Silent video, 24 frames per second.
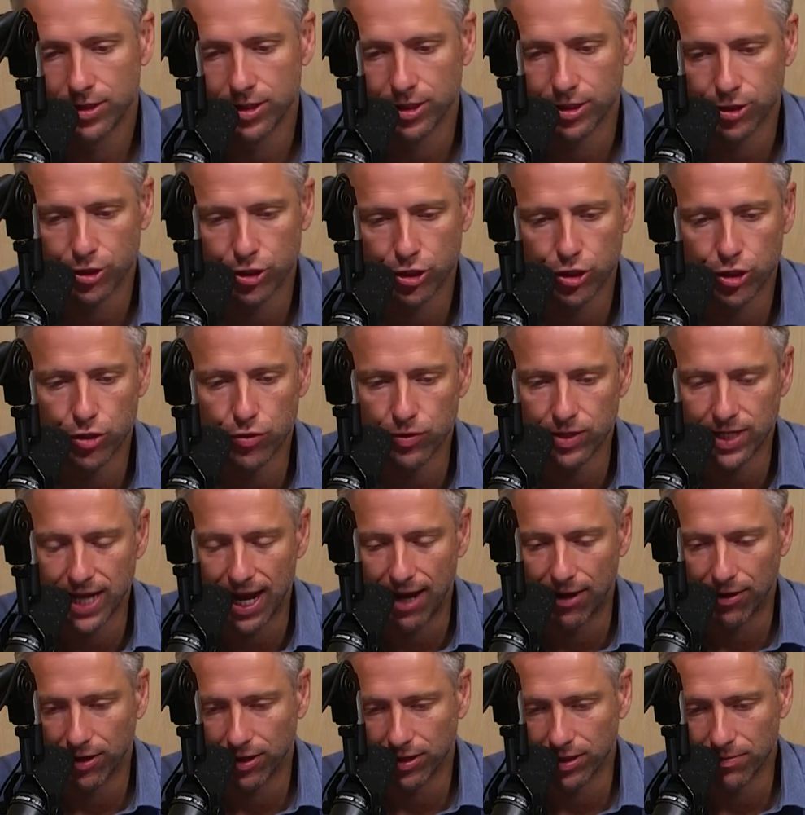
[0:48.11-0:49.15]
to shoot
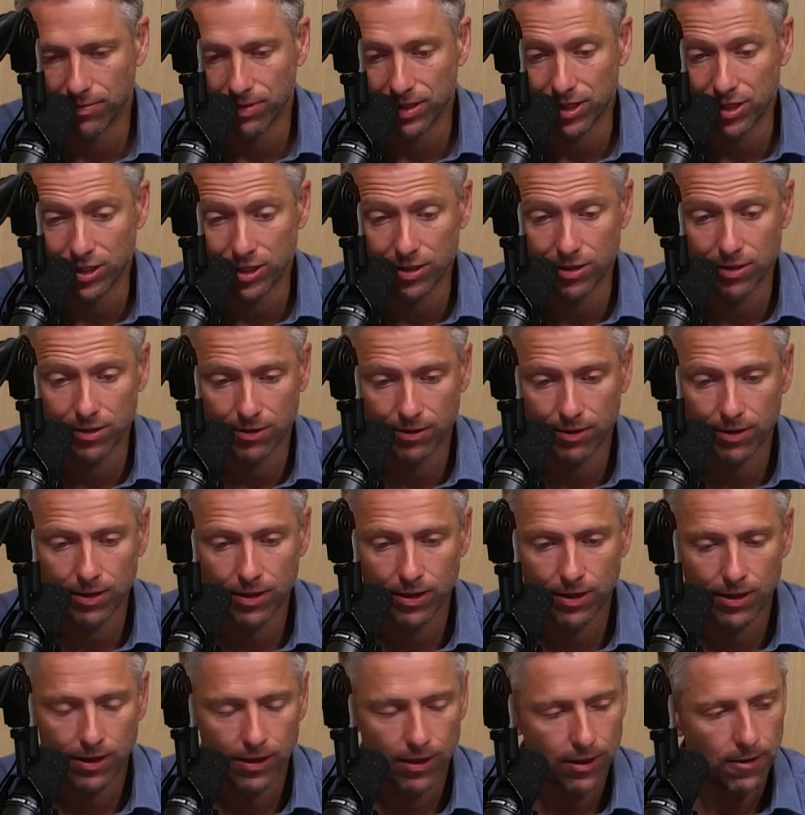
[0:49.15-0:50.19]
down on the beaches.
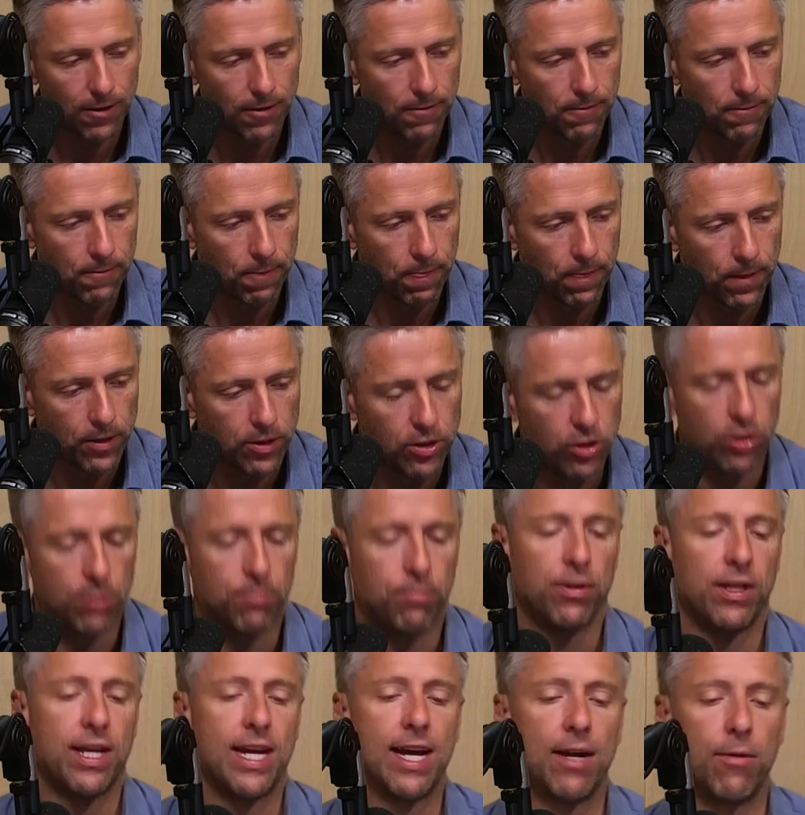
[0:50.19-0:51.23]
So
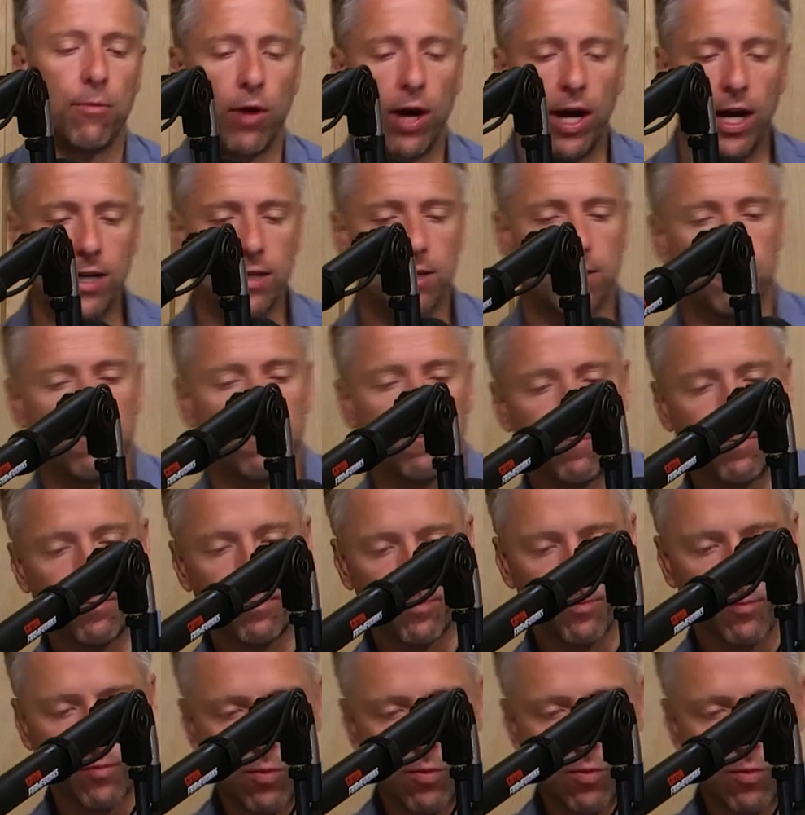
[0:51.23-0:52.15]
the plan was,